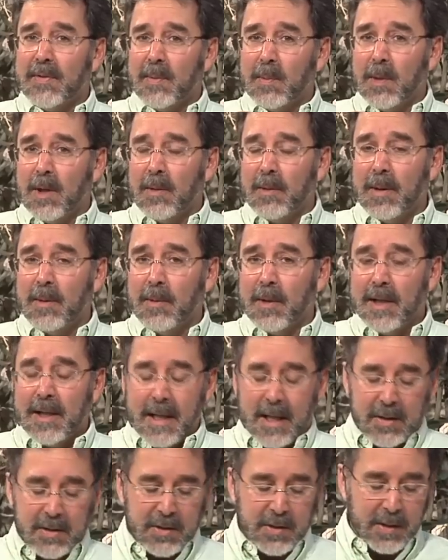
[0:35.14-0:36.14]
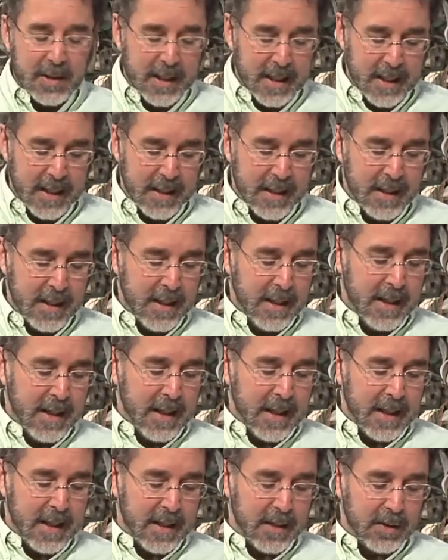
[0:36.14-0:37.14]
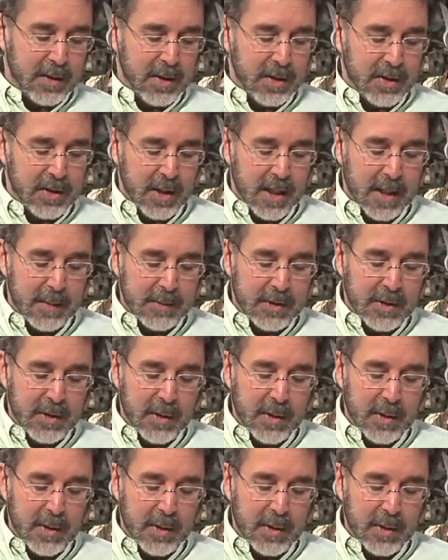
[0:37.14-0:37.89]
from where we were yesterday into Psalms